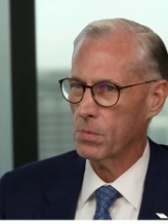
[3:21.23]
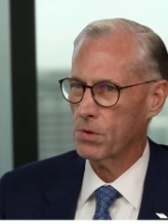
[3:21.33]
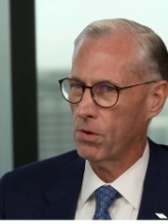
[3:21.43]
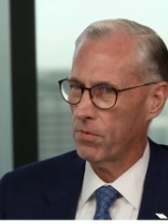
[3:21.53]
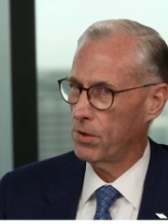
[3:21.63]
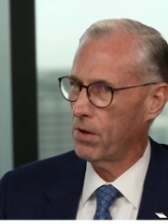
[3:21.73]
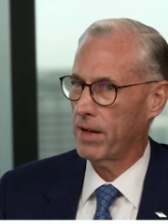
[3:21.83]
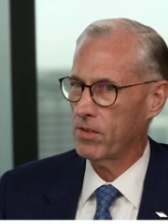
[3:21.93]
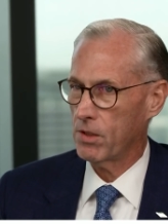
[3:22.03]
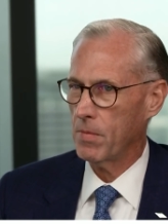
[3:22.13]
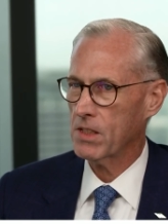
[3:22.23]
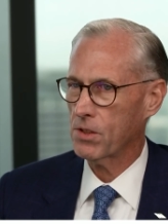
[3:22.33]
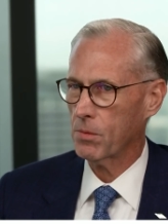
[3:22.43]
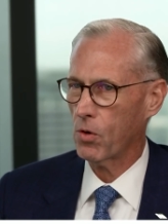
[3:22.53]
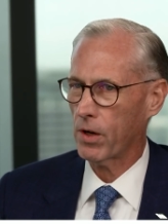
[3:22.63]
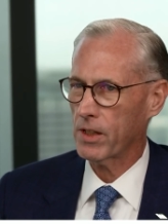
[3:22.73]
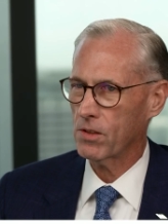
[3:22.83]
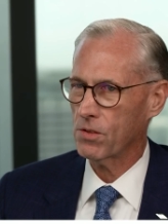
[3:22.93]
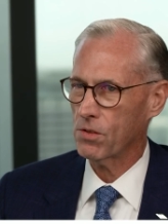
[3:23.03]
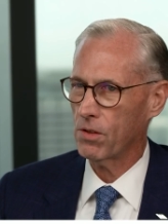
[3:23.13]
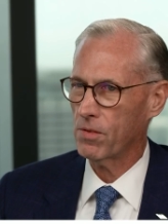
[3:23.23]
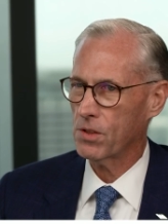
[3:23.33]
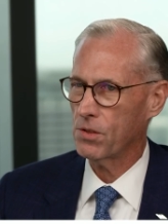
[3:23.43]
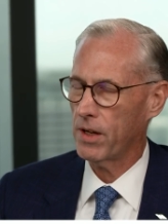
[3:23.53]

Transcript: So if you don't have a domestic market to service,